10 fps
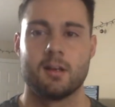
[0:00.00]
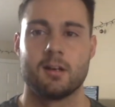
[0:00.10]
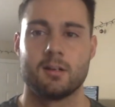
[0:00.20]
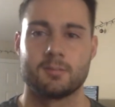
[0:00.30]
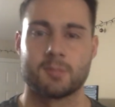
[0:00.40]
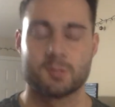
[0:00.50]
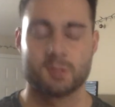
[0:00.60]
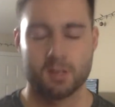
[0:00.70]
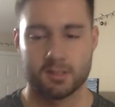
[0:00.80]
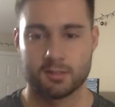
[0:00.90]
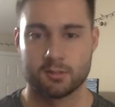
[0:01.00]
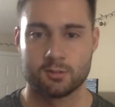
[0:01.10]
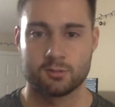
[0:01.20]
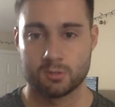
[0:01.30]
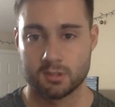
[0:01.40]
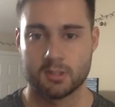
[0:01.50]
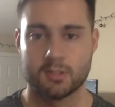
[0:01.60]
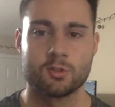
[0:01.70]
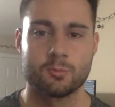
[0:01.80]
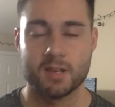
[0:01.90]
I'm trying to lose 1 to
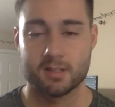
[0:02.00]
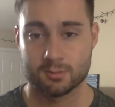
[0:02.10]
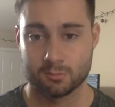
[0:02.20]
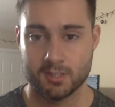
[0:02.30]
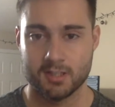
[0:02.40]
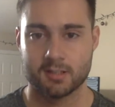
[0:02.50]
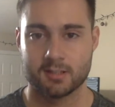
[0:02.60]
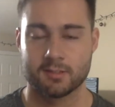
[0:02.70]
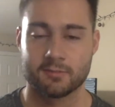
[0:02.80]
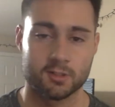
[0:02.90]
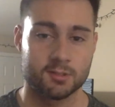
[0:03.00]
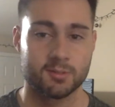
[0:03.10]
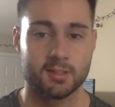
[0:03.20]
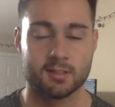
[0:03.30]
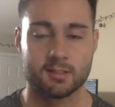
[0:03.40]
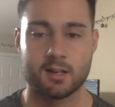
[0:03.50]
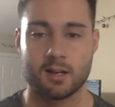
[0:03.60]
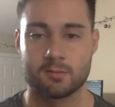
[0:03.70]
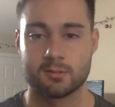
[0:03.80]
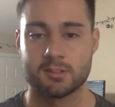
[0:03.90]
2 pounds a week. The first week
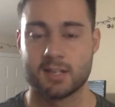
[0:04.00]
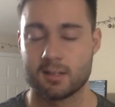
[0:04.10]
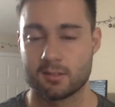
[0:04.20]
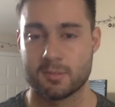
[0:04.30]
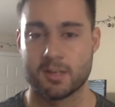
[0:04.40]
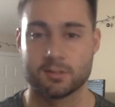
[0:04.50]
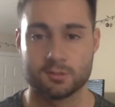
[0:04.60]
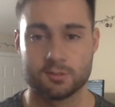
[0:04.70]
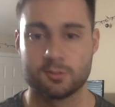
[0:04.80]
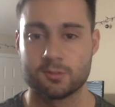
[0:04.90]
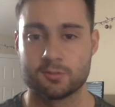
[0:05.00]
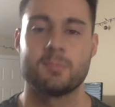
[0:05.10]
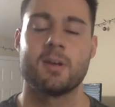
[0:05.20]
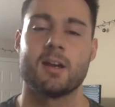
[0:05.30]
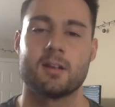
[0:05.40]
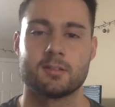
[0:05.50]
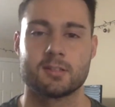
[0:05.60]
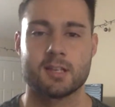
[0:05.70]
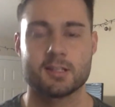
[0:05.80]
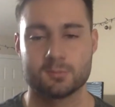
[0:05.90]
I was down about 2 to 3
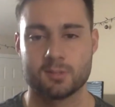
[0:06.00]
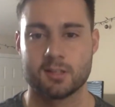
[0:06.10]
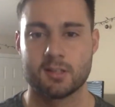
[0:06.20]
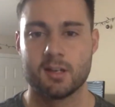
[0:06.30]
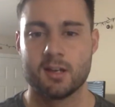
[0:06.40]
pounds. Last week